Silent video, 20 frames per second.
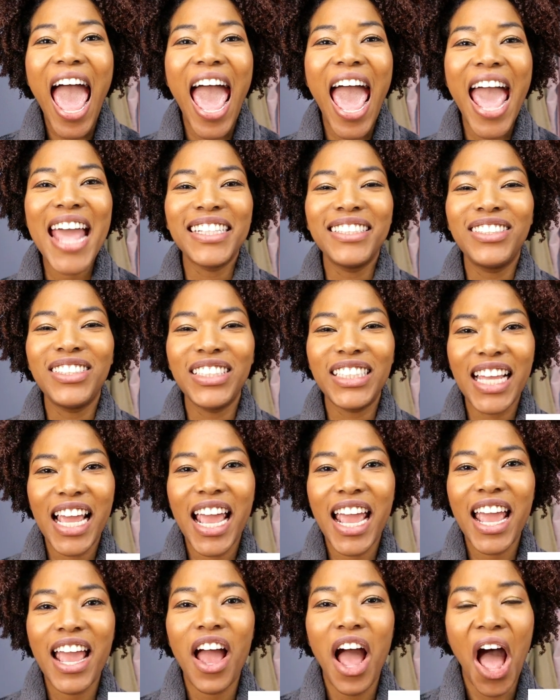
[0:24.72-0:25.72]
And
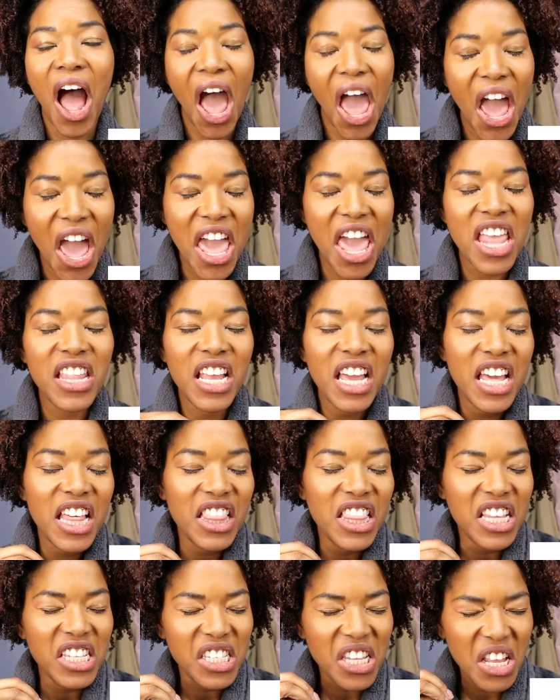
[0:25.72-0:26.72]
today
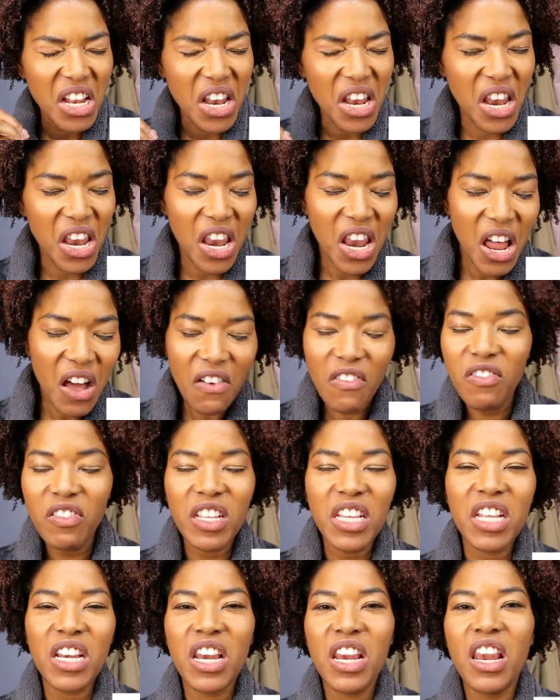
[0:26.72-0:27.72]
in this
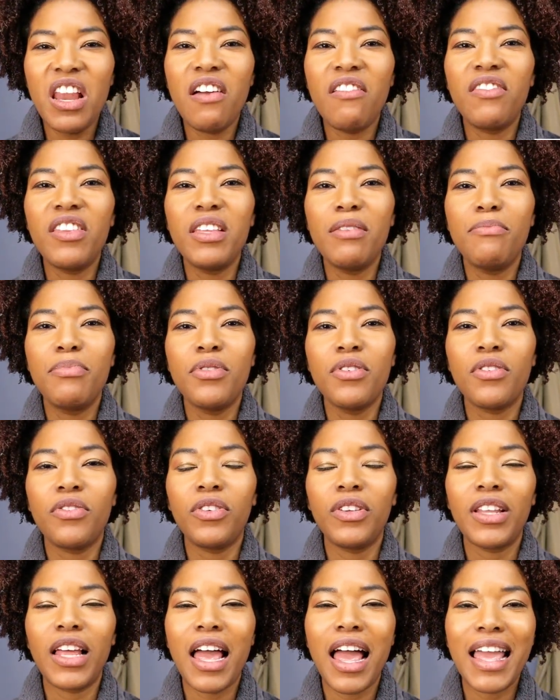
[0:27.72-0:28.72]
lovely, lovely,
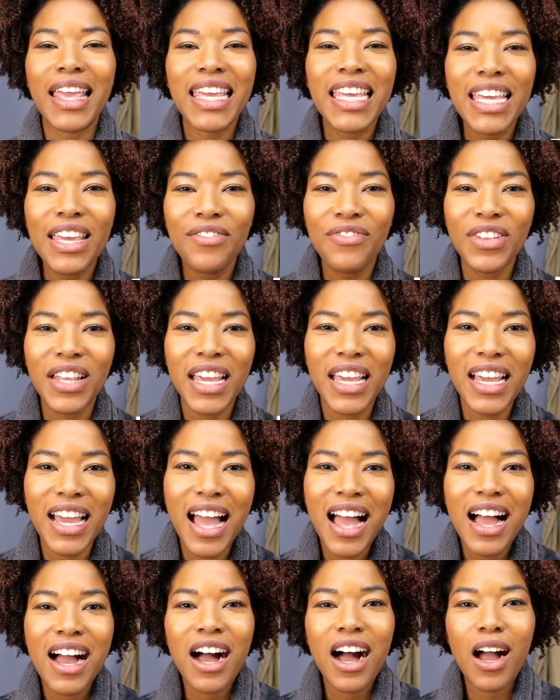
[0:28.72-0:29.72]
beautiful evening,